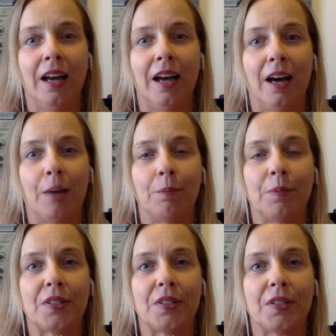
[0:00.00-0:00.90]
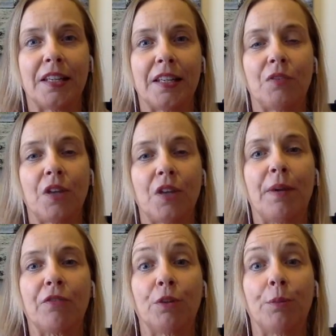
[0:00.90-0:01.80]
um, sensitive
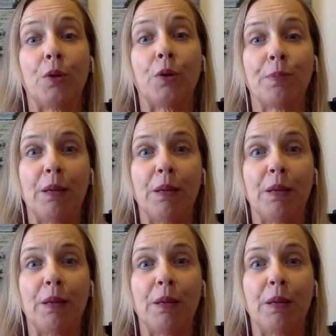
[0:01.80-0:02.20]
topic for most